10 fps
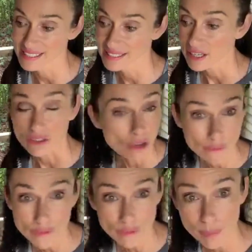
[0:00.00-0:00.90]
is
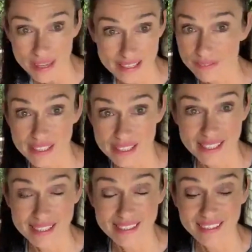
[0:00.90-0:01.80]
not for
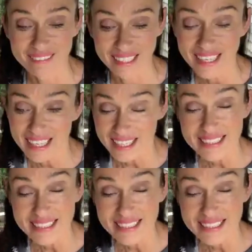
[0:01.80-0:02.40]
abrasiveness necessarily,